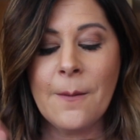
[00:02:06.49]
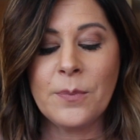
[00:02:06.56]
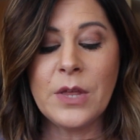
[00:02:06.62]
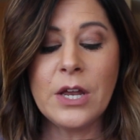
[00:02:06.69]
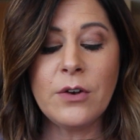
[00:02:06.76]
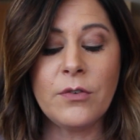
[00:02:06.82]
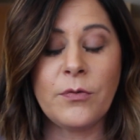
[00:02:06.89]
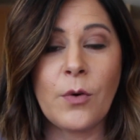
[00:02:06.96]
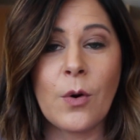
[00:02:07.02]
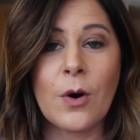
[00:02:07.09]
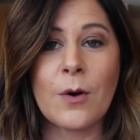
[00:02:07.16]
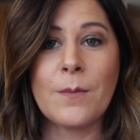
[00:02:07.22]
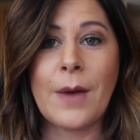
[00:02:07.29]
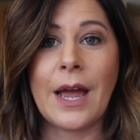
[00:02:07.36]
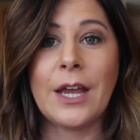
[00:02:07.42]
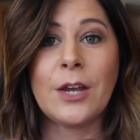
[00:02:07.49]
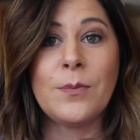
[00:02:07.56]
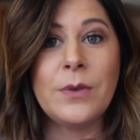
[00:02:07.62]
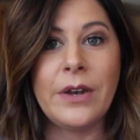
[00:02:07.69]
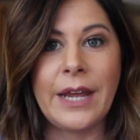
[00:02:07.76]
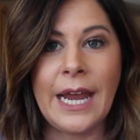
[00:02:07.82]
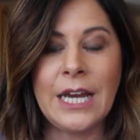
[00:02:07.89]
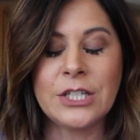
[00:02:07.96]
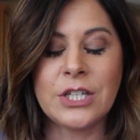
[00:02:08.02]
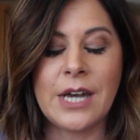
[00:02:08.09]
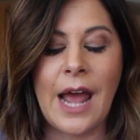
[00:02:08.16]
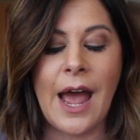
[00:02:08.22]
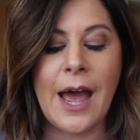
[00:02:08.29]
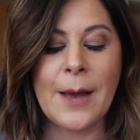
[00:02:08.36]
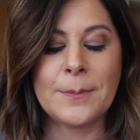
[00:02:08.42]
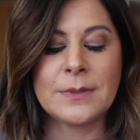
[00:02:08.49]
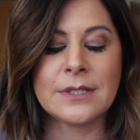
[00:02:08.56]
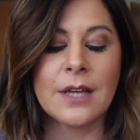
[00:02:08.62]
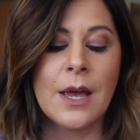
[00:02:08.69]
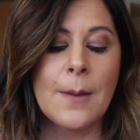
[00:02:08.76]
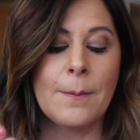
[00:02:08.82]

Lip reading: Then for my communication apps,